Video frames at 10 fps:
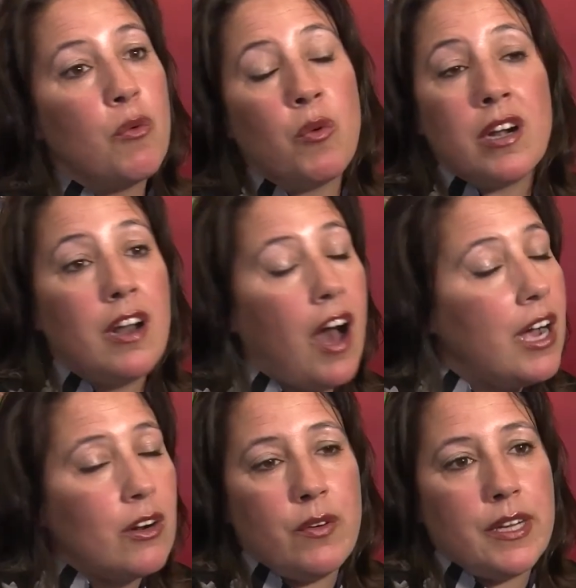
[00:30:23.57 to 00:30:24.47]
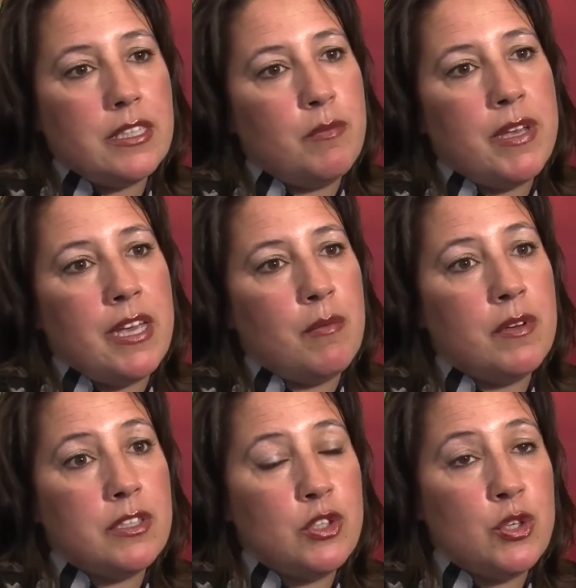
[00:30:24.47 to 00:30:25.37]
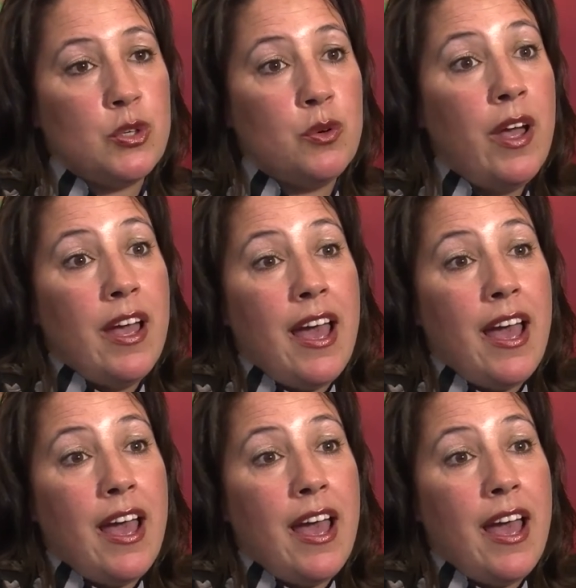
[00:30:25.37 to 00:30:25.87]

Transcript: we're not going to be able to